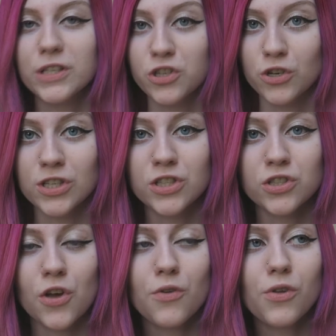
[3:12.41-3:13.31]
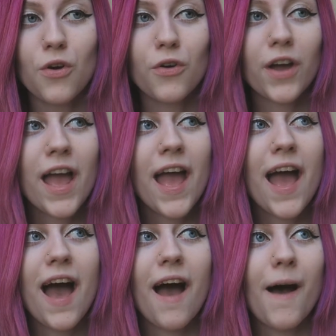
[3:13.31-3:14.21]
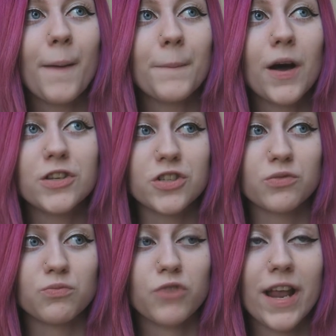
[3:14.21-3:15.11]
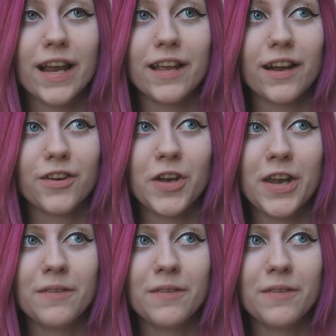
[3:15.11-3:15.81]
it took so long. I just really like